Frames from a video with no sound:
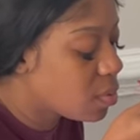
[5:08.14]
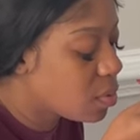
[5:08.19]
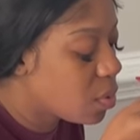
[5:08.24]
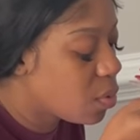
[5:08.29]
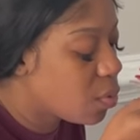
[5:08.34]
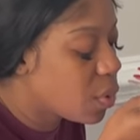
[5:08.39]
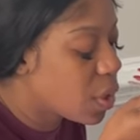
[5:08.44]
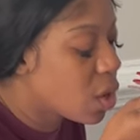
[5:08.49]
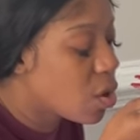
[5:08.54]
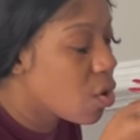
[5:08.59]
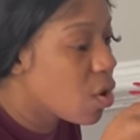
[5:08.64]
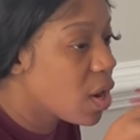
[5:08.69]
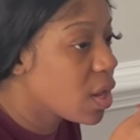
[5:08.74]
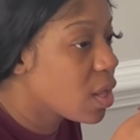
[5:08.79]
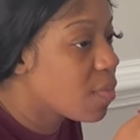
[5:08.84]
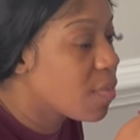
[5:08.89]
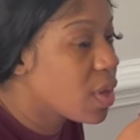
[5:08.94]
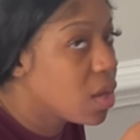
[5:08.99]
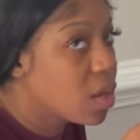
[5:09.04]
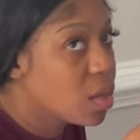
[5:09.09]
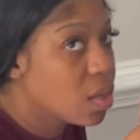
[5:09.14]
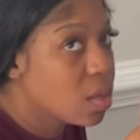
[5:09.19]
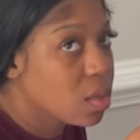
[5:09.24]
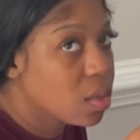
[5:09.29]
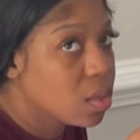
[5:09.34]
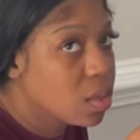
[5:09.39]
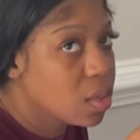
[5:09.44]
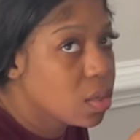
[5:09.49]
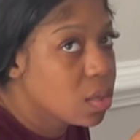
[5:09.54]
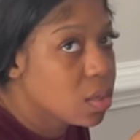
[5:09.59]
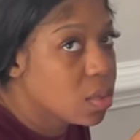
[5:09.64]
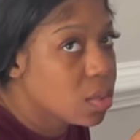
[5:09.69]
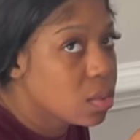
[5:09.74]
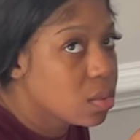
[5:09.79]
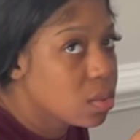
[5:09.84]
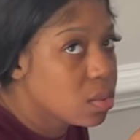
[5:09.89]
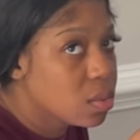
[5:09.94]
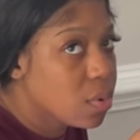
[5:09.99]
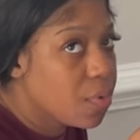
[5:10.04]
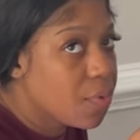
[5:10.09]
Um, you
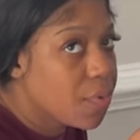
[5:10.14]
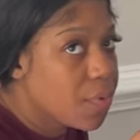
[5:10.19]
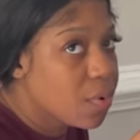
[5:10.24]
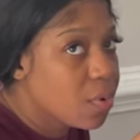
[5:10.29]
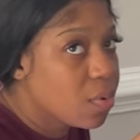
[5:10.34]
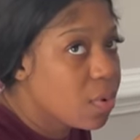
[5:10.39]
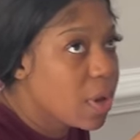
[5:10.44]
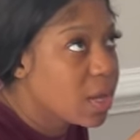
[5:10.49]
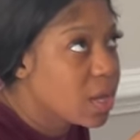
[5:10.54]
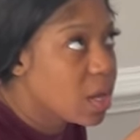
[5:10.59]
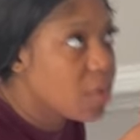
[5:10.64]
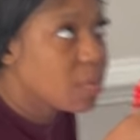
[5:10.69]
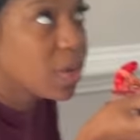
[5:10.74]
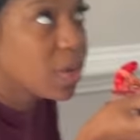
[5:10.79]
said what? Why you coming